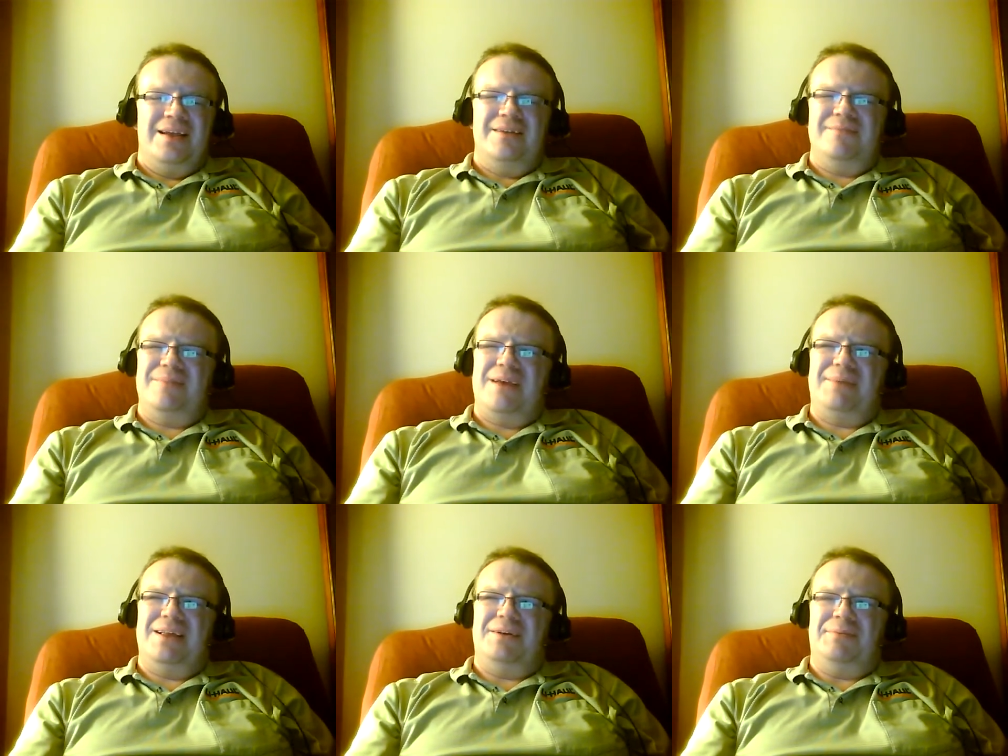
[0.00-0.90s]

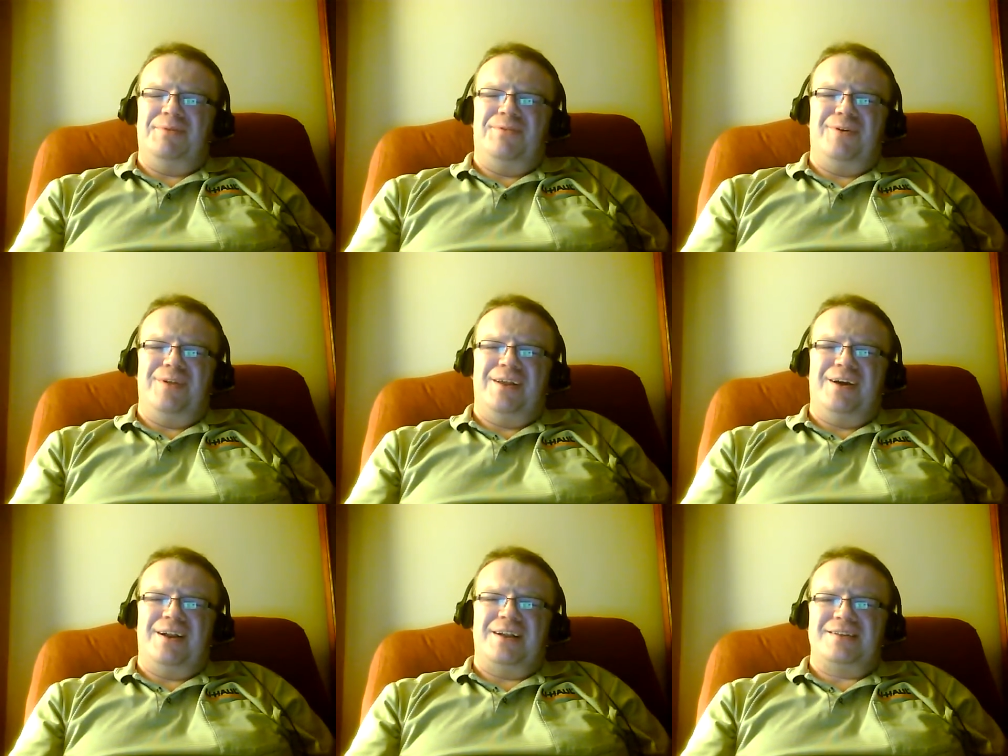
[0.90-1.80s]
Maybe a little before then,
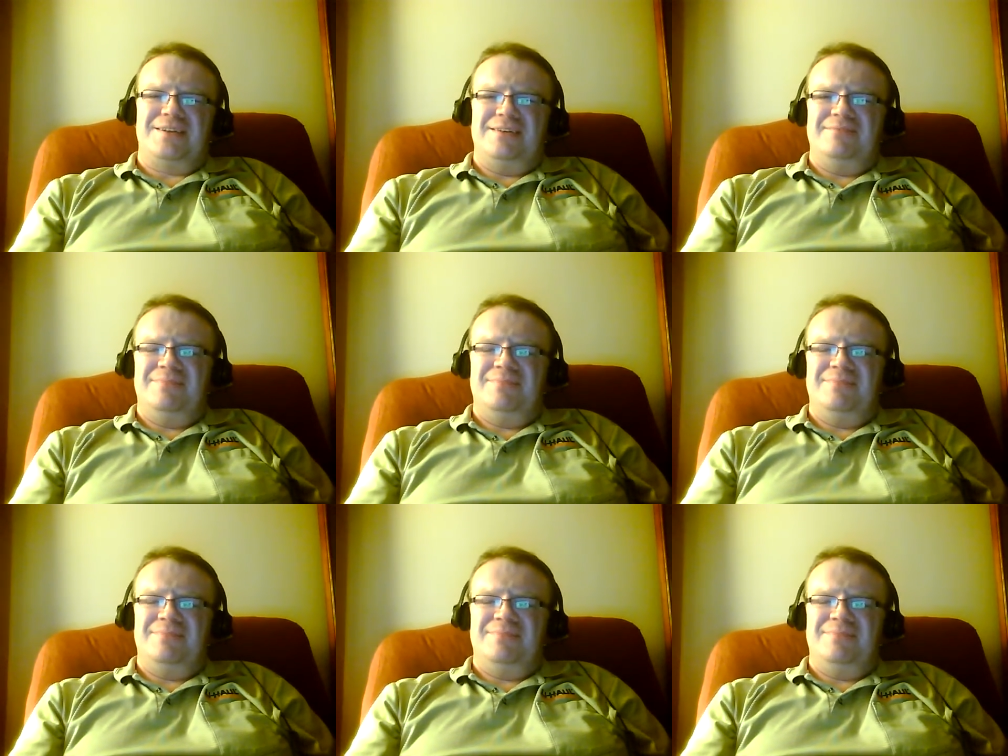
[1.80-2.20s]
honestly.